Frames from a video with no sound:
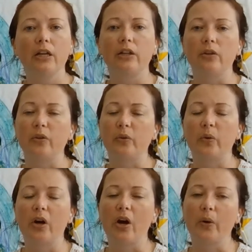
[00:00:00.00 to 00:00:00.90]

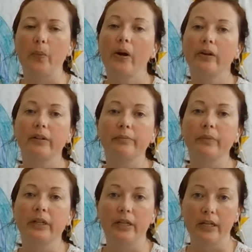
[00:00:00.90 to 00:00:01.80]
You are welcome
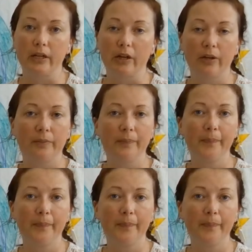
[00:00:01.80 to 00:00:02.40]
here.